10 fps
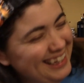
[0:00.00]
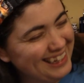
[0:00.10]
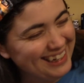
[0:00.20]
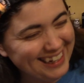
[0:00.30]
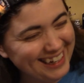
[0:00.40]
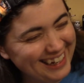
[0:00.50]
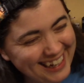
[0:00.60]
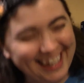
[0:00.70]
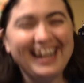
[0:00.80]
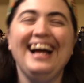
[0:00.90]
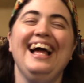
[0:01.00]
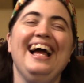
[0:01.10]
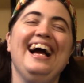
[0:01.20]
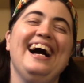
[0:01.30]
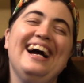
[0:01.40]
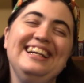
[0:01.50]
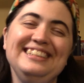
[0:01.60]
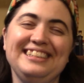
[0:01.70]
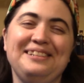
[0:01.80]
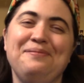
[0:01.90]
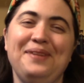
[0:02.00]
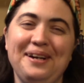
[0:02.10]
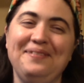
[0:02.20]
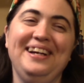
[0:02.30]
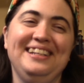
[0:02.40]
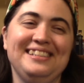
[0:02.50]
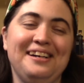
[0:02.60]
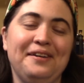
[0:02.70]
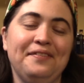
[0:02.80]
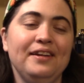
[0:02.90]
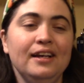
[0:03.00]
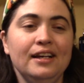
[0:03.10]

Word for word: I just compared myself